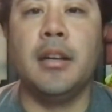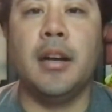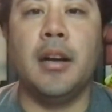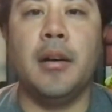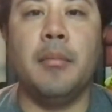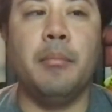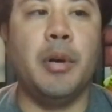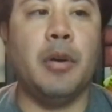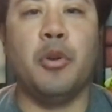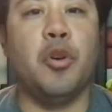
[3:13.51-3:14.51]

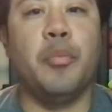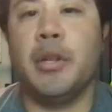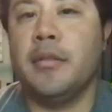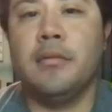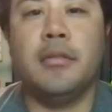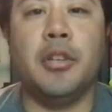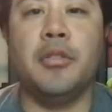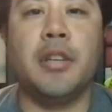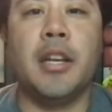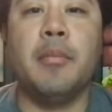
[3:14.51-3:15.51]
But we're open,
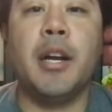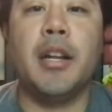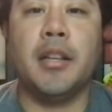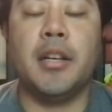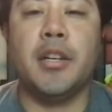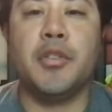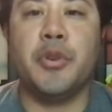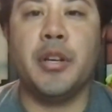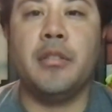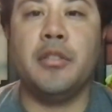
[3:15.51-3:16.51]
to anybody in the
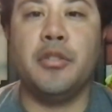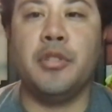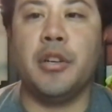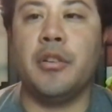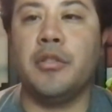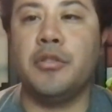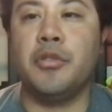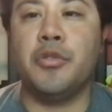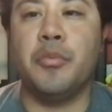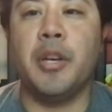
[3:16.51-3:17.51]
country using our
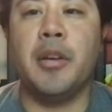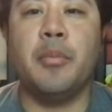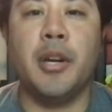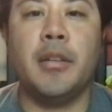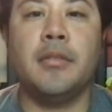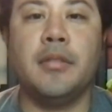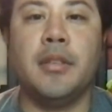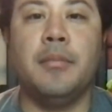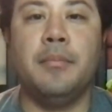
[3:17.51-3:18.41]
social media brand. So